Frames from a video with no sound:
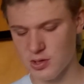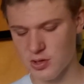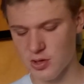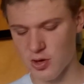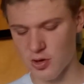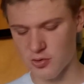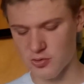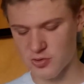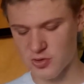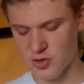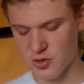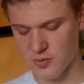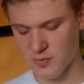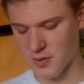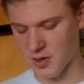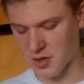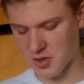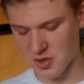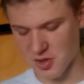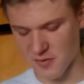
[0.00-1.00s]
go too
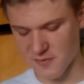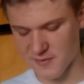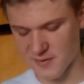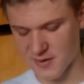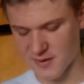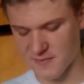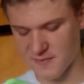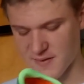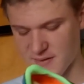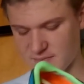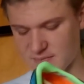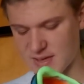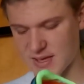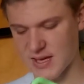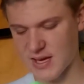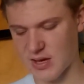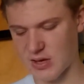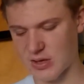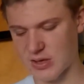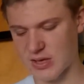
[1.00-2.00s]
much over the
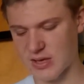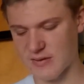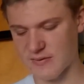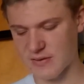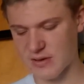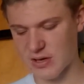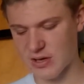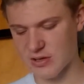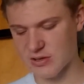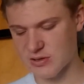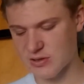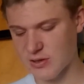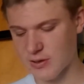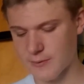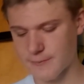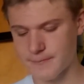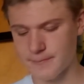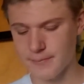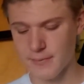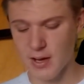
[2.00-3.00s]
$50 gift card.
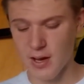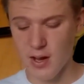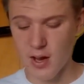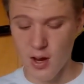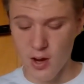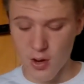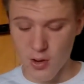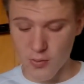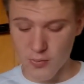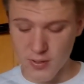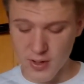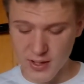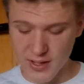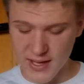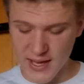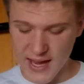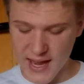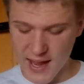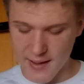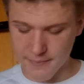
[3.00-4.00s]
So
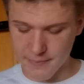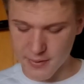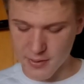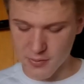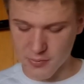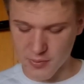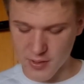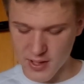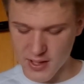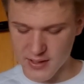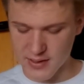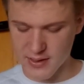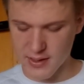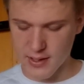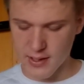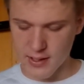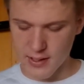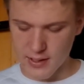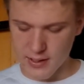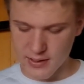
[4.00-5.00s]
really happy with
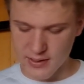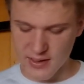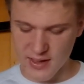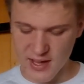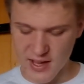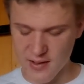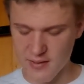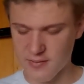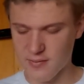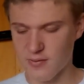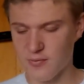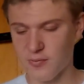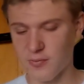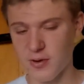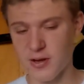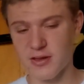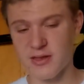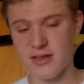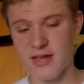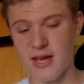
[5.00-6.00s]

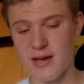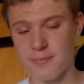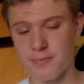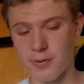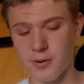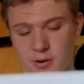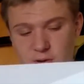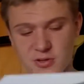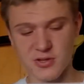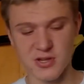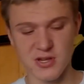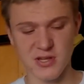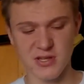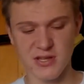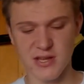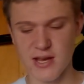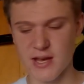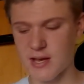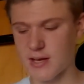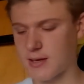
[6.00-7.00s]
that
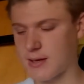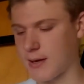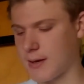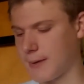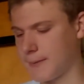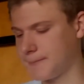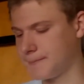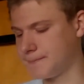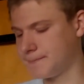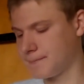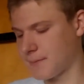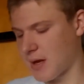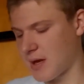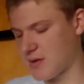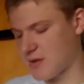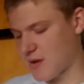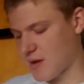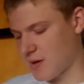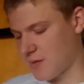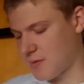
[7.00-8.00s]
purchase, and
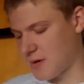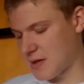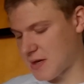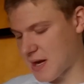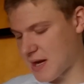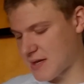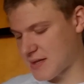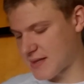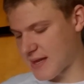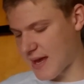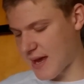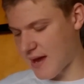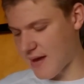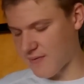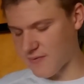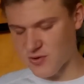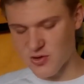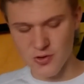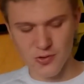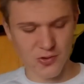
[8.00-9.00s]
it's gonna be nice to
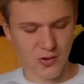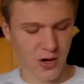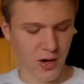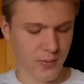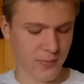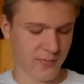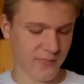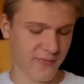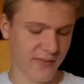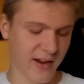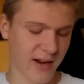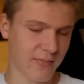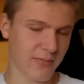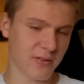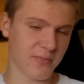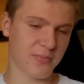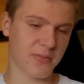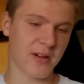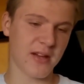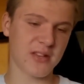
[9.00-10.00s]
have two carbon
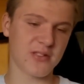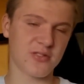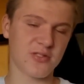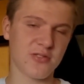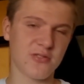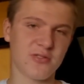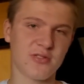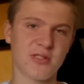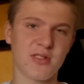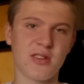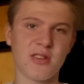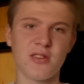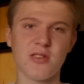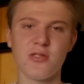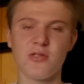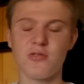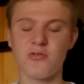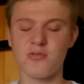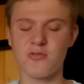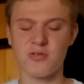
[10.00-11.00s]
fiber plate shoes to
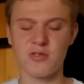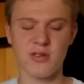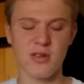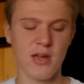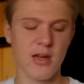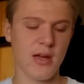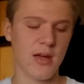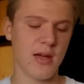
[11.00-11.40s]
use.